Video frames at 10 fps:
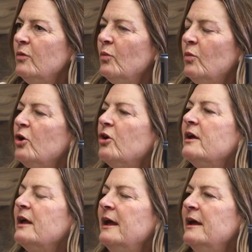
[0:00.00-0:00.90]
work
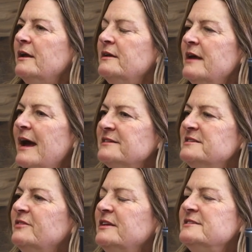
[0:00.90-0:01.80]
and
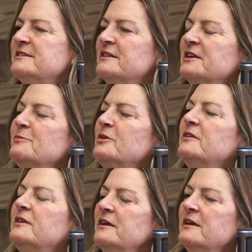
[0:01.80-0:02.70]
activities in the
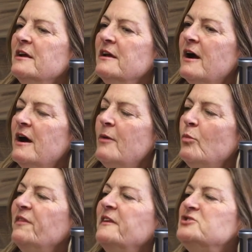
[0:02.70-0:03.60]
community
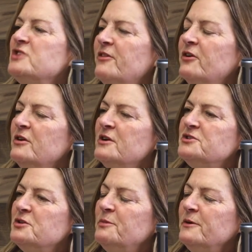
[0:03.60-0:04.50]
with each other
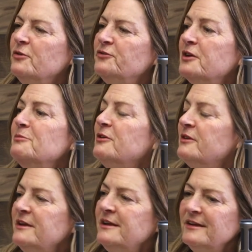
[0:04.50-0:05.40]
to build
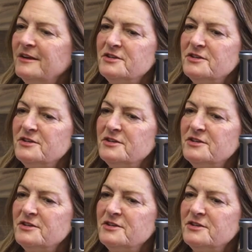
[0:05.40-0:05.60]
community,